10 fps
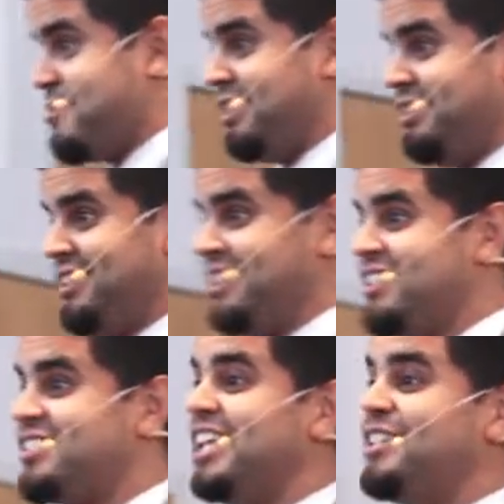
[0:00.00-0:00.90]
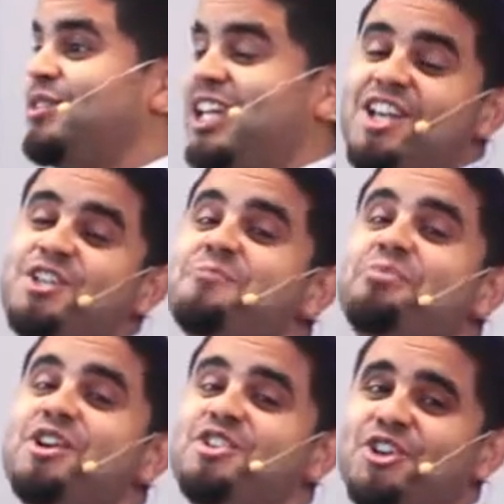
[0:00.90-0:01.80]
Amen? It's a
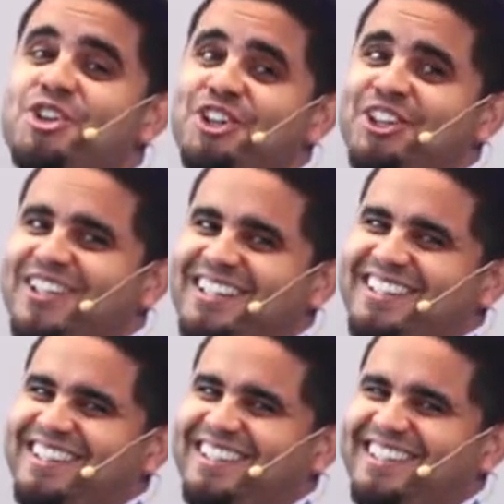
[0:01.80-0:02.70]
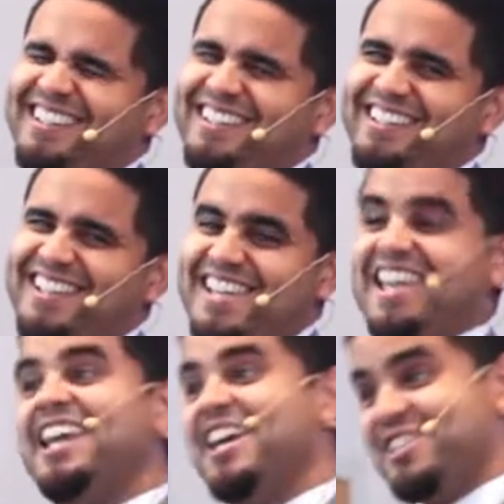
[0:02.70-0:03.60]
sanctification pressure cooker.
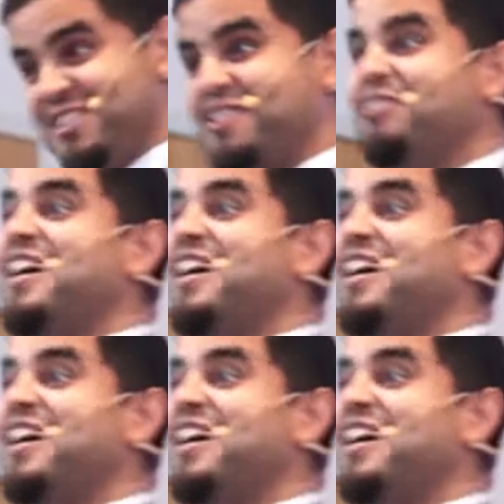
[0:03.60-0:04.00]
It gets you